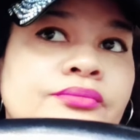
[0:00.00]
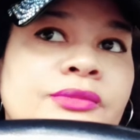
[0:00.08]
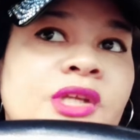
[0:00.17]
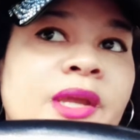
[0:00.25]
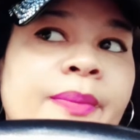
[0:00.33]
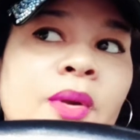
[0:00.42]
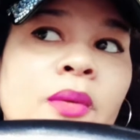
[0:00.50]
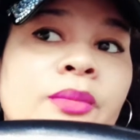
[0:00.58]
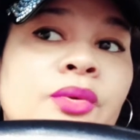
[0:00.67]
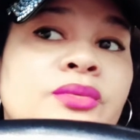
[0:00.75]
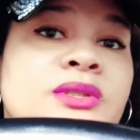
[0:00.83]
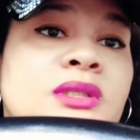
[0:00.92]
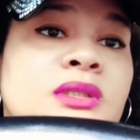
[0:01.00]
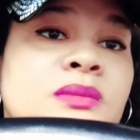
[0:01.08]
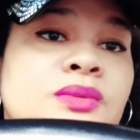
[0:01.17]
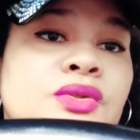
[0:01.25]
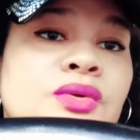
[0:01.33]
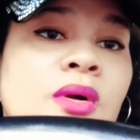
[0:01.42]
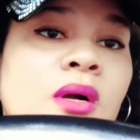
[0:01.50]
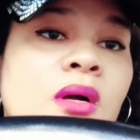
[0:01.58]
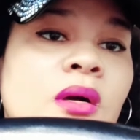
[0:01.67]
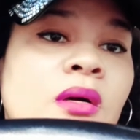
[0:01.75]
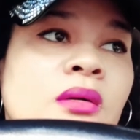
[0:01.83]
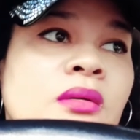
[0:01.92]
Keep your immune system
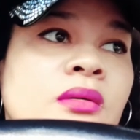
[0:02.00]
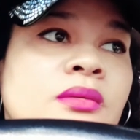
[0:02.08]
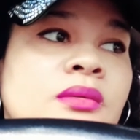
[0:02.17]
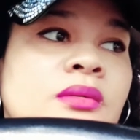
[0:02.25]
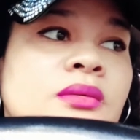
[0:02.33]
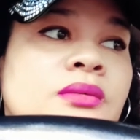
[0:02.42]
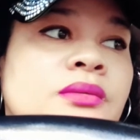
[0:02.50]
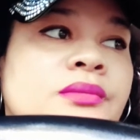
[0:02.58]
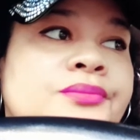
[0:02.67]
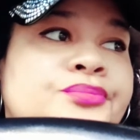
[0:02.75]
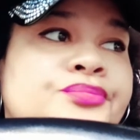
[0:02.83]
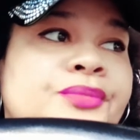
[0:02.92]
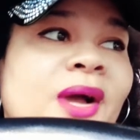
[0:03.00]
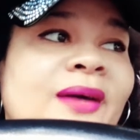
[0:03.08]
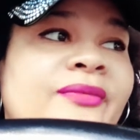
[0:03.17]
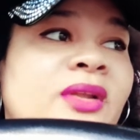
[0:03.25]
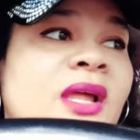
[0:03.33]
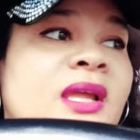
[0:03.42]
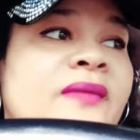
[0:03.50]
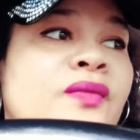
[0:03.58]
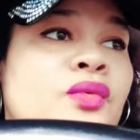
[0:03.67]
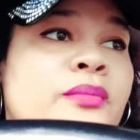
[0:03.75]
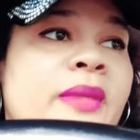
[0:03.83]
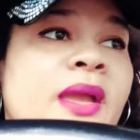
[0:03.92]
strong. I feel like if
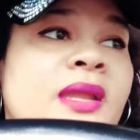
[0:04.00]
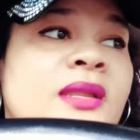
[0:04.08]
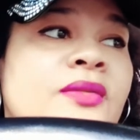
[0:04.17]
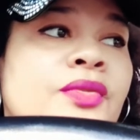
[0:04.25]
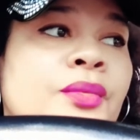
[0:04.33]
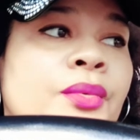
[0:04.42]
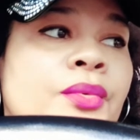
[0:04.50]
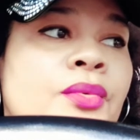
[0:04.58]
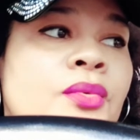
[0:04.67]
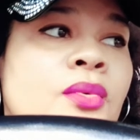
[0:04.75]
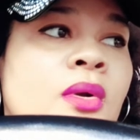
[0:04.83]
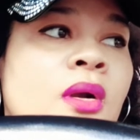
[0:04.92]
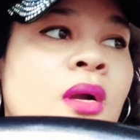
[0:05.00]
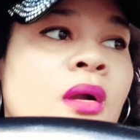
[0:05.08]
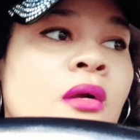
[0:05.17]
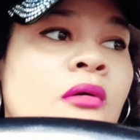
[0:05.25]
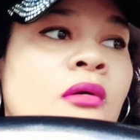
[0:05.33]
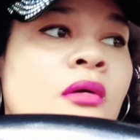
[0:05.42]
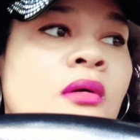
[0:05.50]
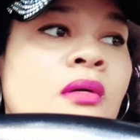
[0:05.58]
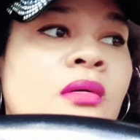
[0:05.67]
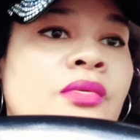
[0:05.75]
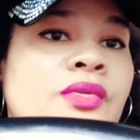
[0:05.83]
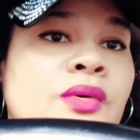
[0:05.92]
you made it through
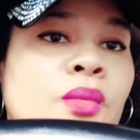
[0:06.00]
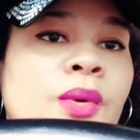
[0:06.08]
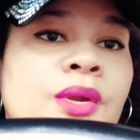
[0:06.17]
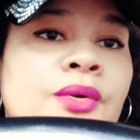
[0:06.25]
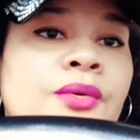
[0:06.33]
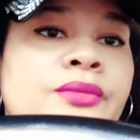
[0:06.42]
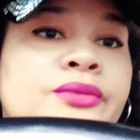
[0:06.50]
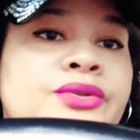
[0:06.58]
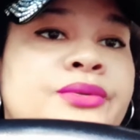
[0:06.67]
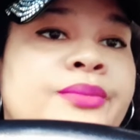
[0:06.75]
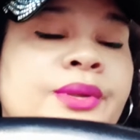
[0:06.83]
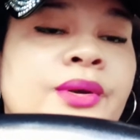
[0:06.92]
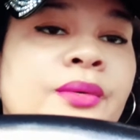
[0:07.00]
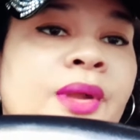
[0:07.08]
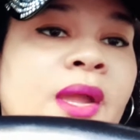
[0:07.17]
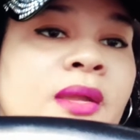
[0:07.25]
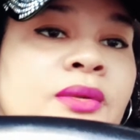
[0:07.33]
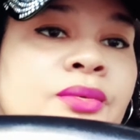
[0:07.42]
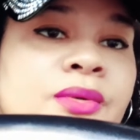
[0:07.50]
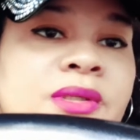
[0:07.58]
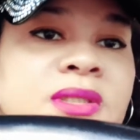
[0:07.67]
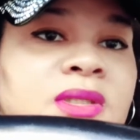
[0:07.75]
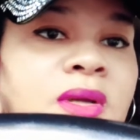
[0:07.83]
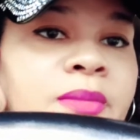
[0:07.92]
the winter, you should be okay during
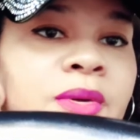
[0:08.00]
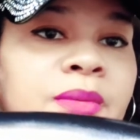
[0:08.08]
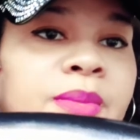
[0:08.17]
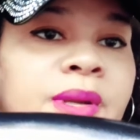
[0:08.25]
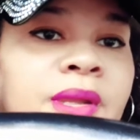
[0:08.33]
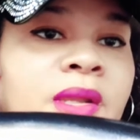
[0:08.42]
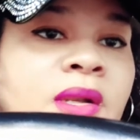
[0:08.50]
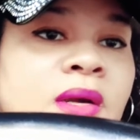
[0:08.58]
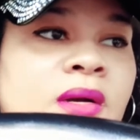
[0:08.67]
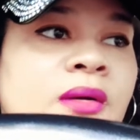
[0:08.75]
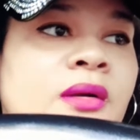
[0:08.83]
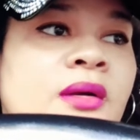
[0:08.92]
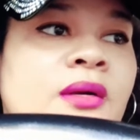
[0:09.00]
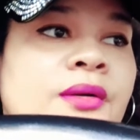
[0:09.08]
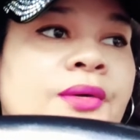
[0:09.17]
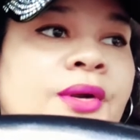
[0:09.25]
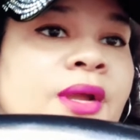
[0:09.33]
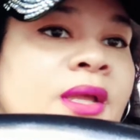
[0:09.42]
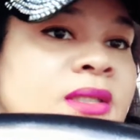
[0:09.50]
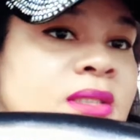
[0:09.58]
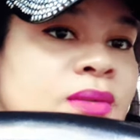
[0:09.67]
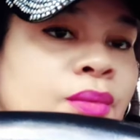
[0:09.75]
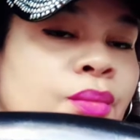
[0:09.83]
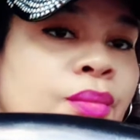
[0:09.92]
the summer. But it's
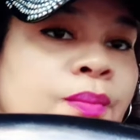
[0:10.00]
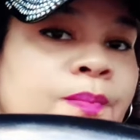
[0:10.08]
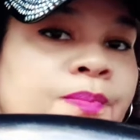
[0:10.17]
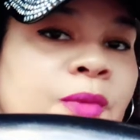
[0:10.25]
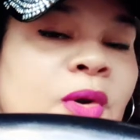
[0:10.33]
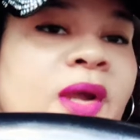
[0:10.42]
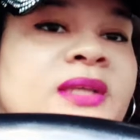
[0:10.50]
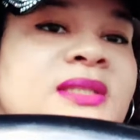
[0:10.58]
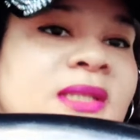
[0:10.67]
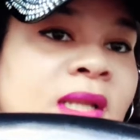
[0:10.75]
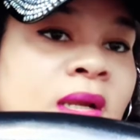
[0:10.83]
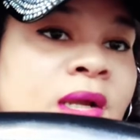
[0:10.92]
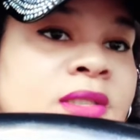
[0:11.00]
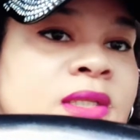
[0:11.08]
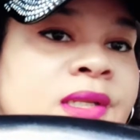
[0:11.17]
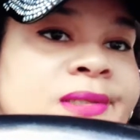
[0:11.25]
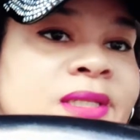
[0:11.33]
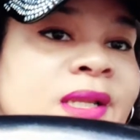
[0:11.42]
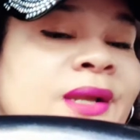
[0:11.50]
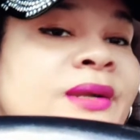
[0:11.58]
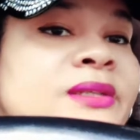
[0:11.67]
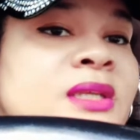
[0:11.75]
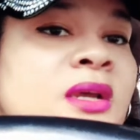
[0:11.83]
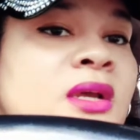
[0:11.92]
okay. See, like I said, it's
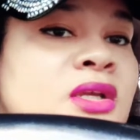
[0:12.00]
layers.